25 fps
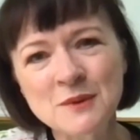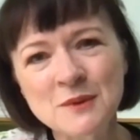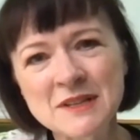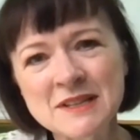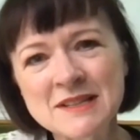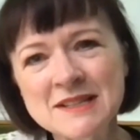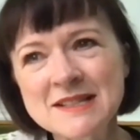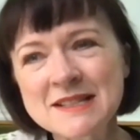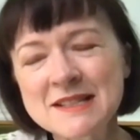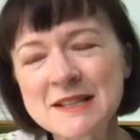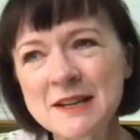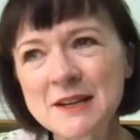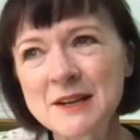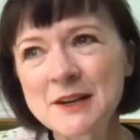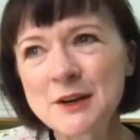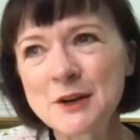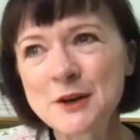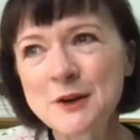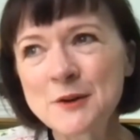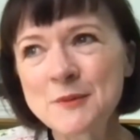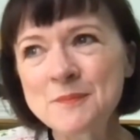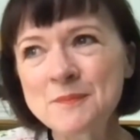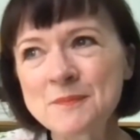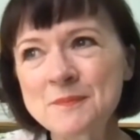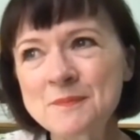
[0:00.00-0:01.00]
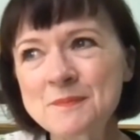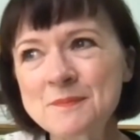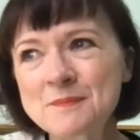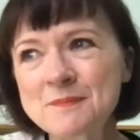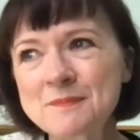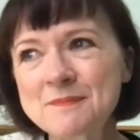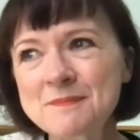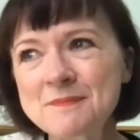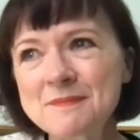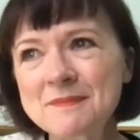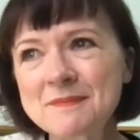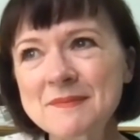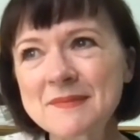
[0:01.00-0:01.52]
was
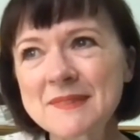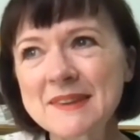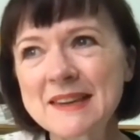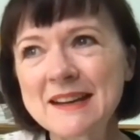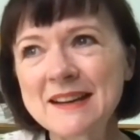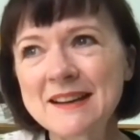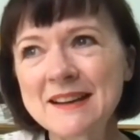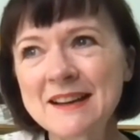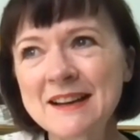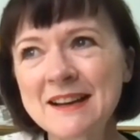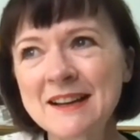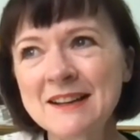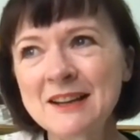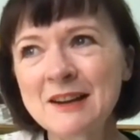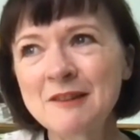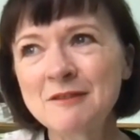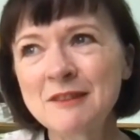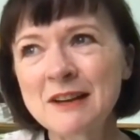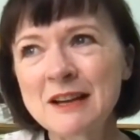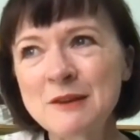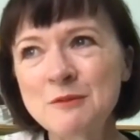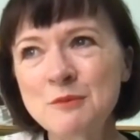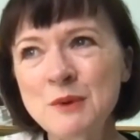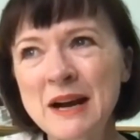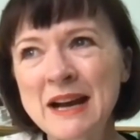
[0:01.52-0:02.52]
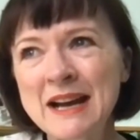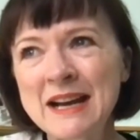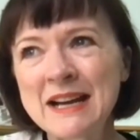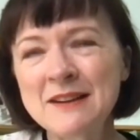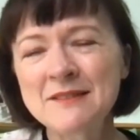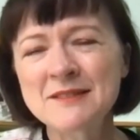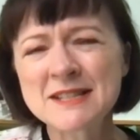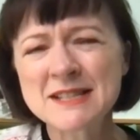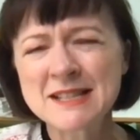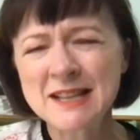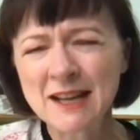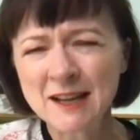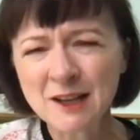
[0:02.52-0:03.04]
a lovely way of
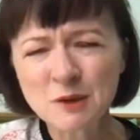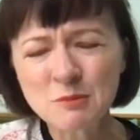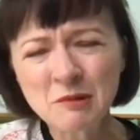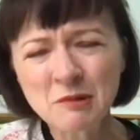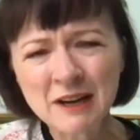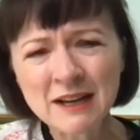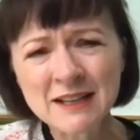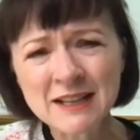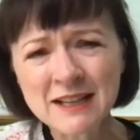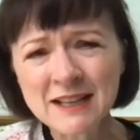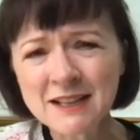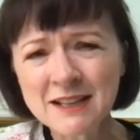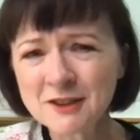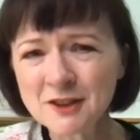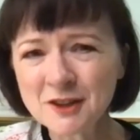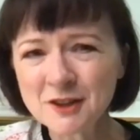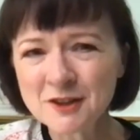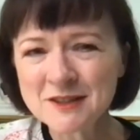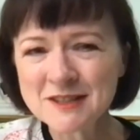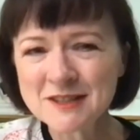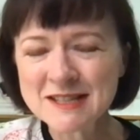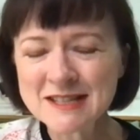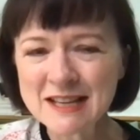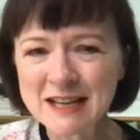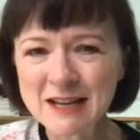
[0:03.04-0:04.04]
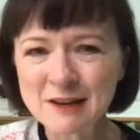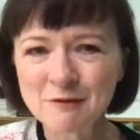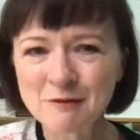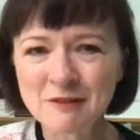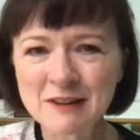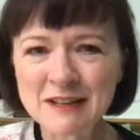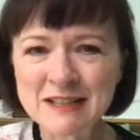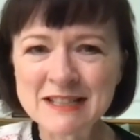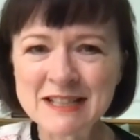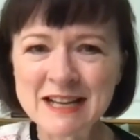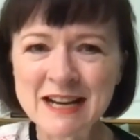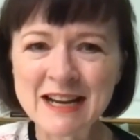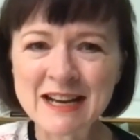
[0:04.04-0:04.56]
celebrating those
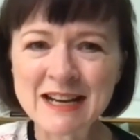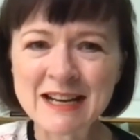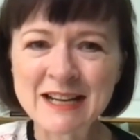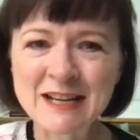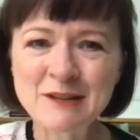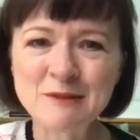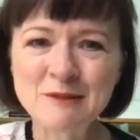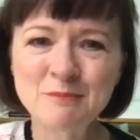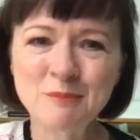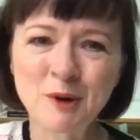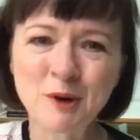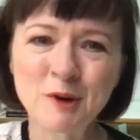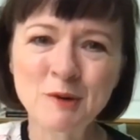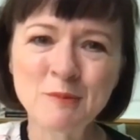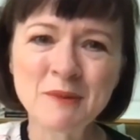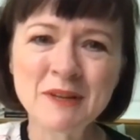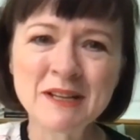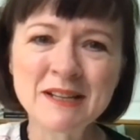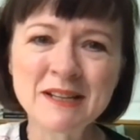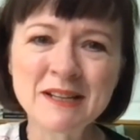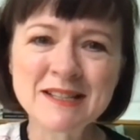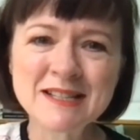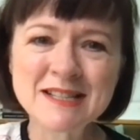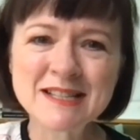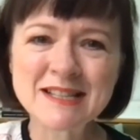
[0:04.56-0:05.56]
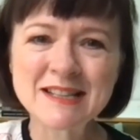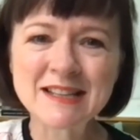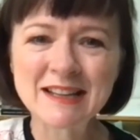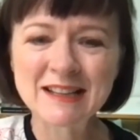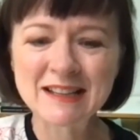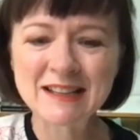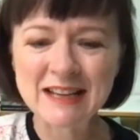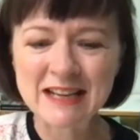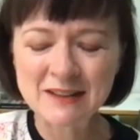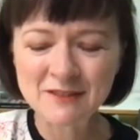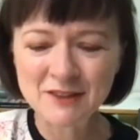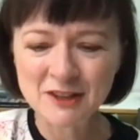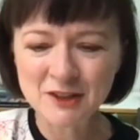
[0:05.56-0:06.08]
everyday moments that,
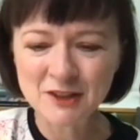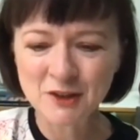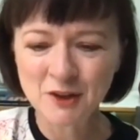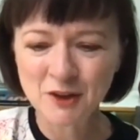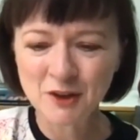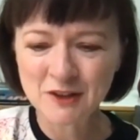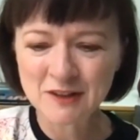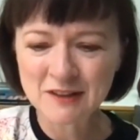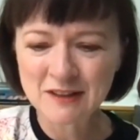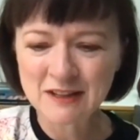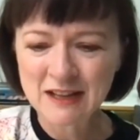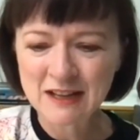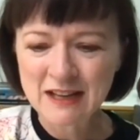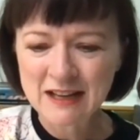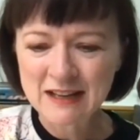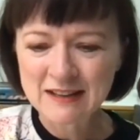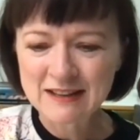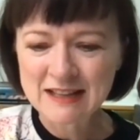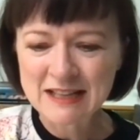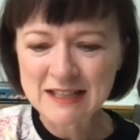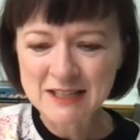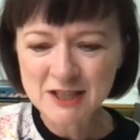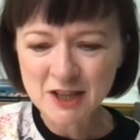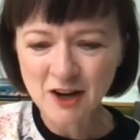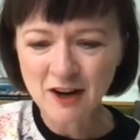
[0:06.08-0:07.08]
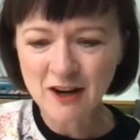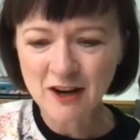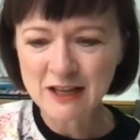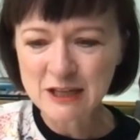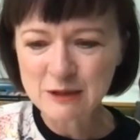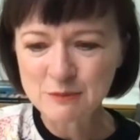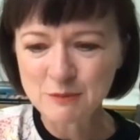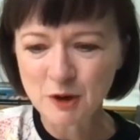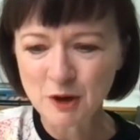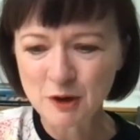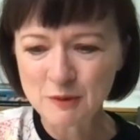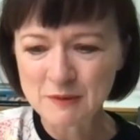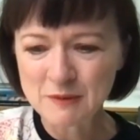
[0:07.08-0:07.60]
even though they're tiny
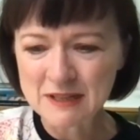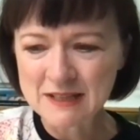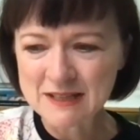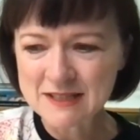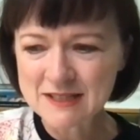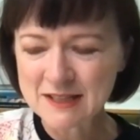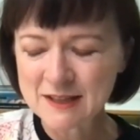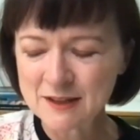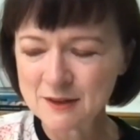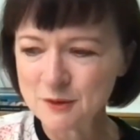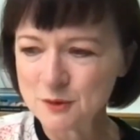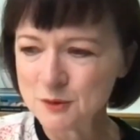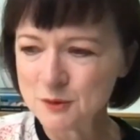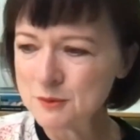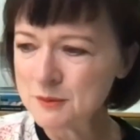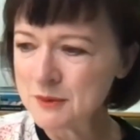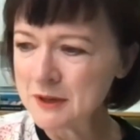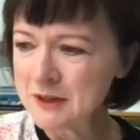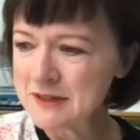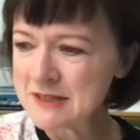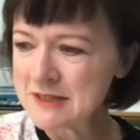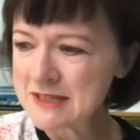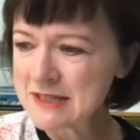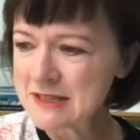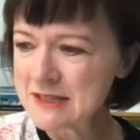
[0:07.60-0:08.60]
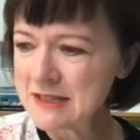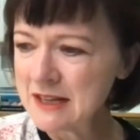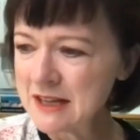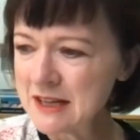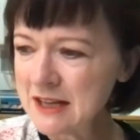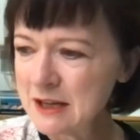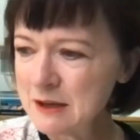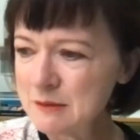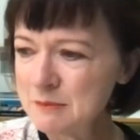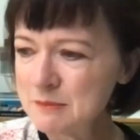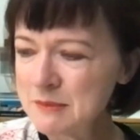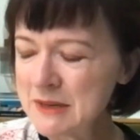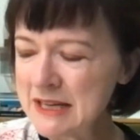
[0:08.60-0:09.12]
moments, can almost
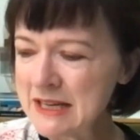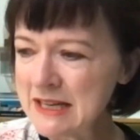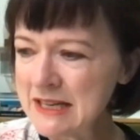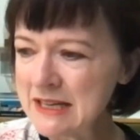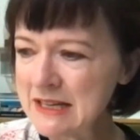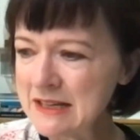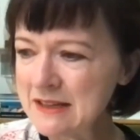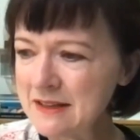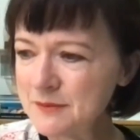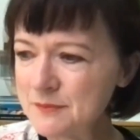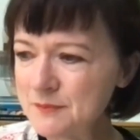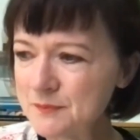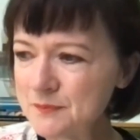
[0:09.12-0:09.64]
be